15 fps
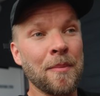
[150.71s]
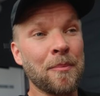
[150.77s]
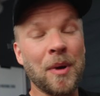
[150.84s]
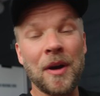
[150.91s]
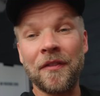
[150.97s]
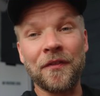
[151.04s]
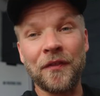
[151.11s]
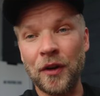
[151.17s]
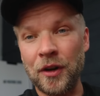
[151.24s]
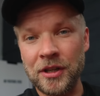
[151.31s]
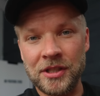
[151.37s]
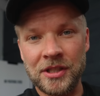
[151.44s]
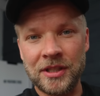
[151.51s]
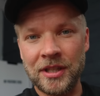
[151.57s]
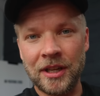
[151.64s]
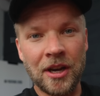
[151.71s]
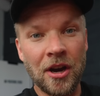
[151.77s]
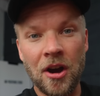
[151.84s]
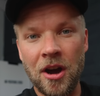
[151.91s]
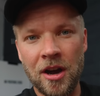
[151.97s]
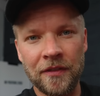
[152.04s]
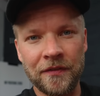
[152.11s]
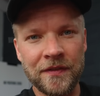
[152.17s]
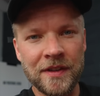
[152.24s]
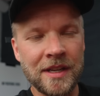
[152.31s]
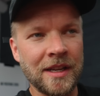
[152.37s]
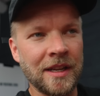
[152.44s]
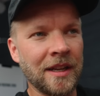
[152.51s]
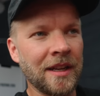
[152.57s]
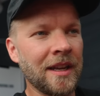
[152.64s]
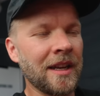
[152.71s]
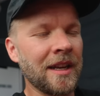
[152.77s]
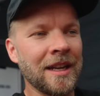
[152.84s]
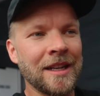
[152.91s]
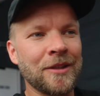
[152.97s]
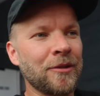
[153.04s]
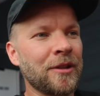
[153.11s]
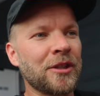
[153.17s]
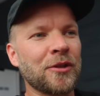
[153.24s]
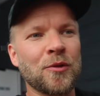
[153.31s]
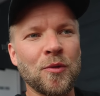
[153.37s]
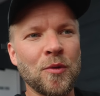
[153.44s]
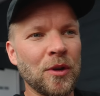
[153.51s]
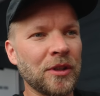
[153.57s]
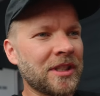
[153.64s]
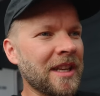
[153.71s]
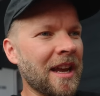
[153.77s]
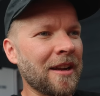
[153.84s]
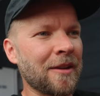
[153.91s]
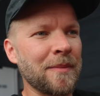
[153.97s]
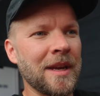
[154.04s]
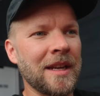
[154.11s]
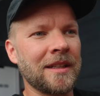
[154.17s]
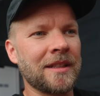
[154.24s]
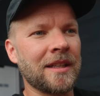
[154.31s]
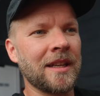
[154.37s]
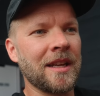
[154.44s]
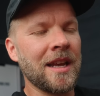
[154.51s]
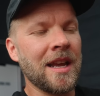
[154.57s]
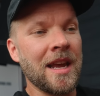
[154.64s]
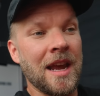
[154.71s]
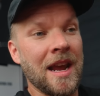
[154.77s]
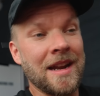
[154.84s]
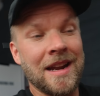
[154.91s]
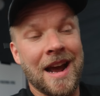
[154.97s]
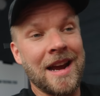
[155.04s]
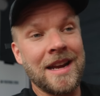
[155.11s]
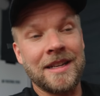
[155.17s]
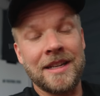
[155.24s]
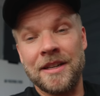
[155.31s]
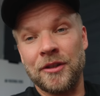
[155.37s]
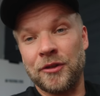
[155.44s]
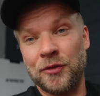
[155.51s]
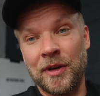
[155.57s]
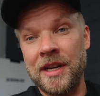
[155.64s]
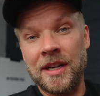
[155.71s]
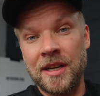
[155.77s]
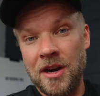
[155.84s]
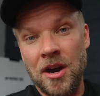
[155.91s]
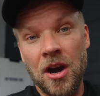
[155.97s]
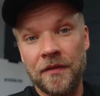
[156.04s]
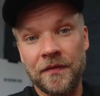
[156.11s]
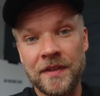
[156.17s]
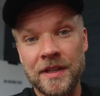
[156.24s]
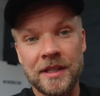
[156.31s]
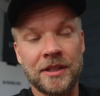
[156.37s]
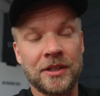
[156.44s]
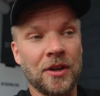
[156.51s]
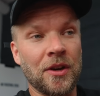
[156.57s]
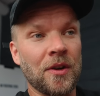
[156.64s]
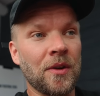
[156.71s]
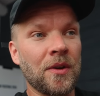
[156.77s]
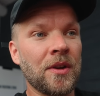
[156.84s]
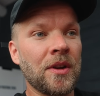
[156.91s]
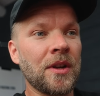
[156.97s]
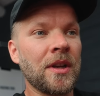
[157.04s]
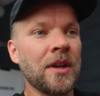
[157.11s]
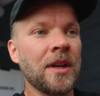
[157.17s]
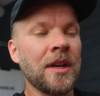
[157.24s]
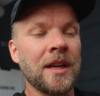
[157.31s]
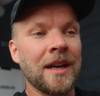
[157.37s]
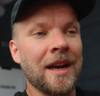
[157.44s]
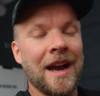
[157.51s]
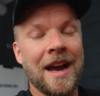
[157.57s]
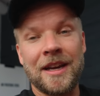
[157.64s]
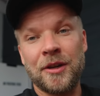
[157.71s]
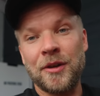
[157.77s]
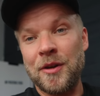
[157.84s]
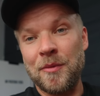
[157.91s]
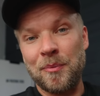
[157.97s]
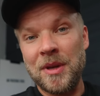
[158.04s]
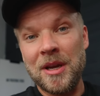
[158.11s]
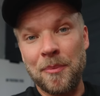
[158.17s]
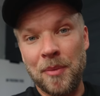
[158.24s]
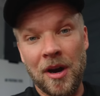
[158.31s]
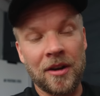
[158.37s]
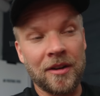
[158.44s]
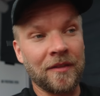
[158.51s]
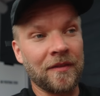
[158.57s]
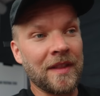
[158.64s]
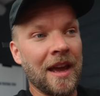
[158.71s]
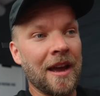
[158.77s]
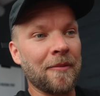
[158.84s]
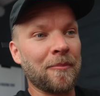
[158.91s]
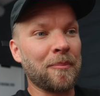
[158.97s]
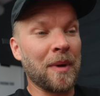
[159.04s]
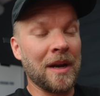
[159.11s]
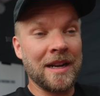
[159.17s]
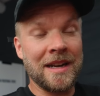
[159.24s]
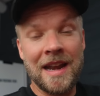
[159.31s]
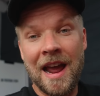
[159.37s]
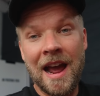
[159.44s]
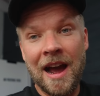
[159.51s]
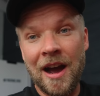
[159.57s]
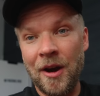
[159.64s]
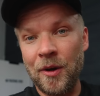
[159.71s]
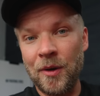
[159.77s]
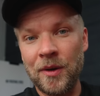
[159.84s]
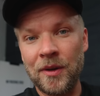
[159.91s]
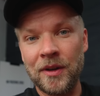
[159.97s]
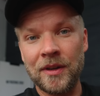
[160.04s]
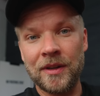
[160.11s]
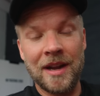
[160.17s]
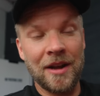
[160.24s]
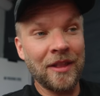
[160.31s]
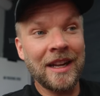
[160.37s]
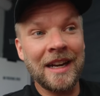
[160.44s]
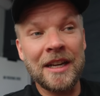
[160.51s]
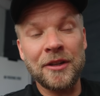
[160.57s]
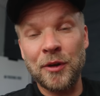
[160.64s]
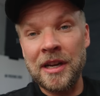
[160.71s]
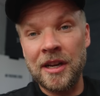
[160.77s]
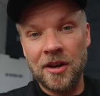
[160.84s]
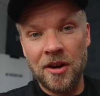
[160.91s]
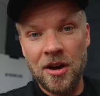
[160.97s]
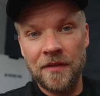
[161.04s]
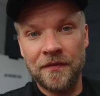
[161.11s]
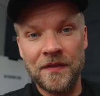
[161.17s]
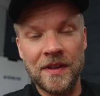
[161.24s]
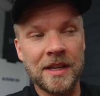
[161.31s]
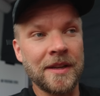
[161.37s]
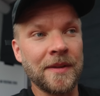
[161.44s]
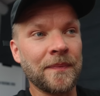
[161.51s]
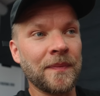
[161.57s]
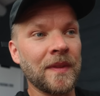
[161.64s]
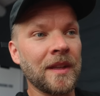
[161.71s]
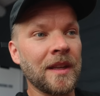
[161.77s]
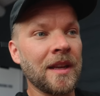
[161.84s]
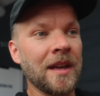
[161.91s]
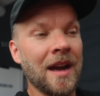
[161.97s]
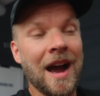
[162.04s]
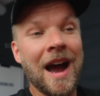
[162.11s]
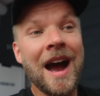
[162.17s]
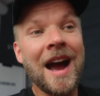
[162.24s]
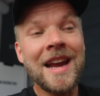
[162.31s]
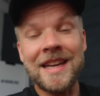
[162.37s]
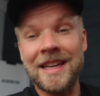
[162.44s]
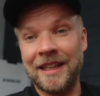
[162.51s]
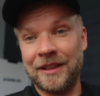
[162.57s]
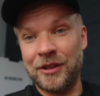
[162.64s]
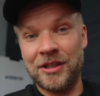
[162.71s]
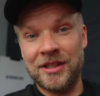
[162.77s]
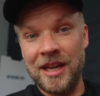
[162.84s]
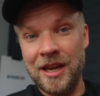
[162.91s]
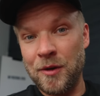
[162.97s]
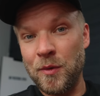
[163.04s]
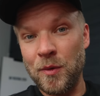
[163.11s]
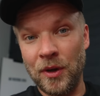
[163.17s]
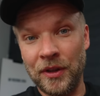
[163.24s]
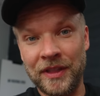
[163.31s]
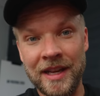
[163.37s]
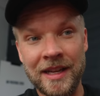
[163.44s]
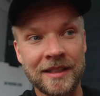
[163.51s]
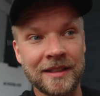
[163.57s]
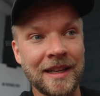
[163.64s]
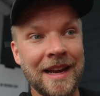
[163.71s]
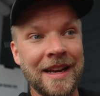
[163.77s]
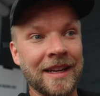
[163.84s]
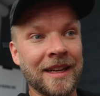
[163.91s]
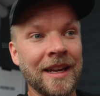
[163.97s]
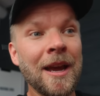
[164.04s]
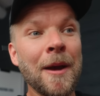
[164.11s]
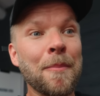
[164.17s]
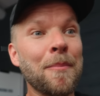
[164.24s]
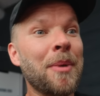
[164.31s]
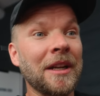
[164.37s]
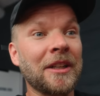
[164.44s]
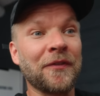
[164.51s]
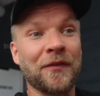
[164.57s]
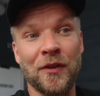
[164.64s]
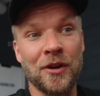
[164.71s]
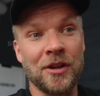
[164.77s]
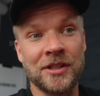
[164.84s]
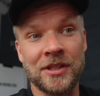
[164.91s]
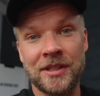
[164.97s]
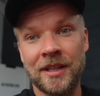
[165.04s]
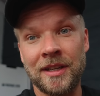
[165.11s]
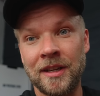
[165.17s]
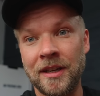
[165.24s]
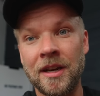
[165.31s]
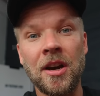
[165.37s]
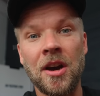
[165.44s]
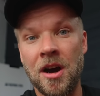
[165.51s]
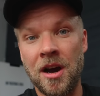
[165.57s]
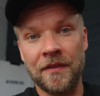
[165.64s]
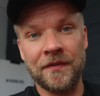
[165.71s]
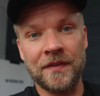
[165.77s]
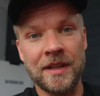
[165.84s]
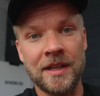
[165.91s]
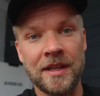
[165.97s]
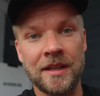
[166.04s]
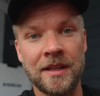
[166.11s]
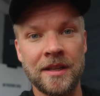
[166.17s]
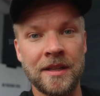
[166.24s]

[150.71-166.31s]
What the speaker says: but first, coffee, and do this cool segment, and I didn't drink coffee, so I couldn't be a part of that. But now that I drink coffee, I get to say cool things like, but first, coffee.